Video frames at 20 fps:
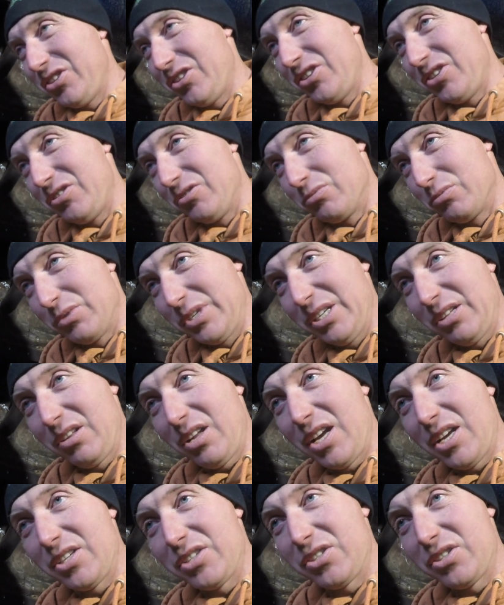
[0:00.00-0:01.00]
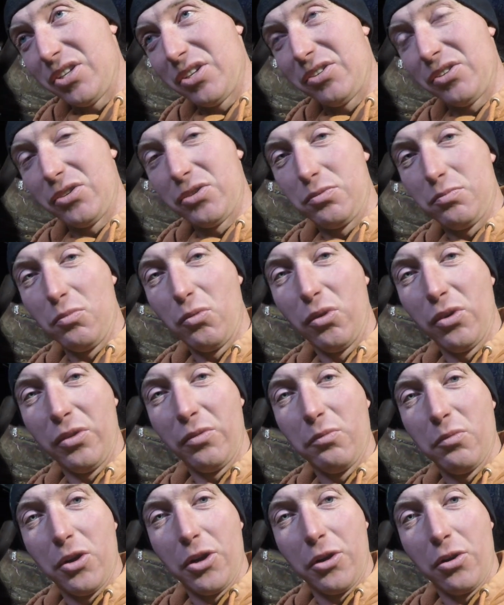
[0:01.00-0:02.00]
you realize that there's more than
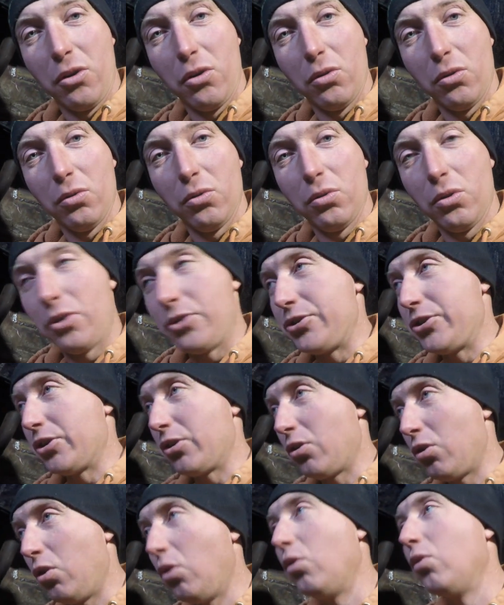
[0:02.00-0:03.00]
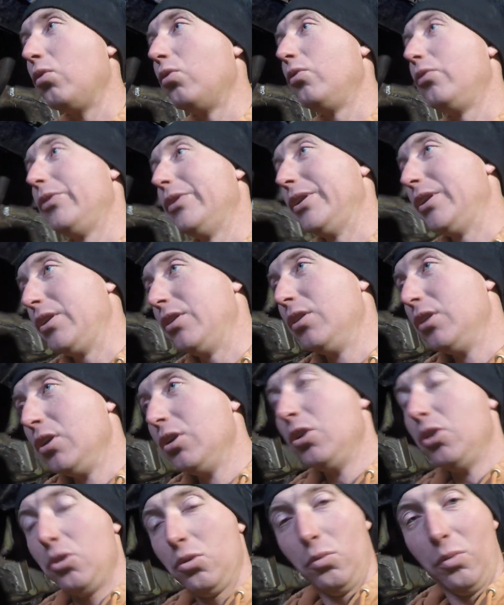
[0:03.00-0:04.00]
one hole on your hole, and
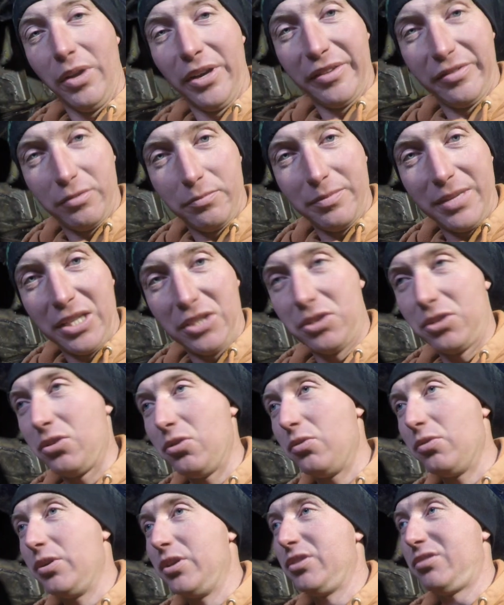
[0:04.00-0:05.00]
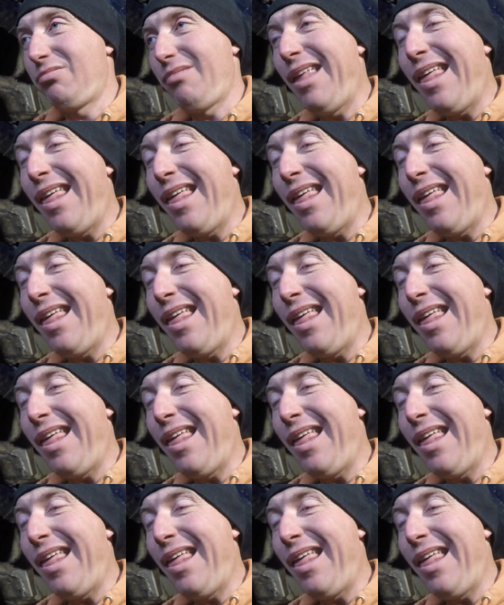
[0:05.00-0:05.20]
one of them makes noise.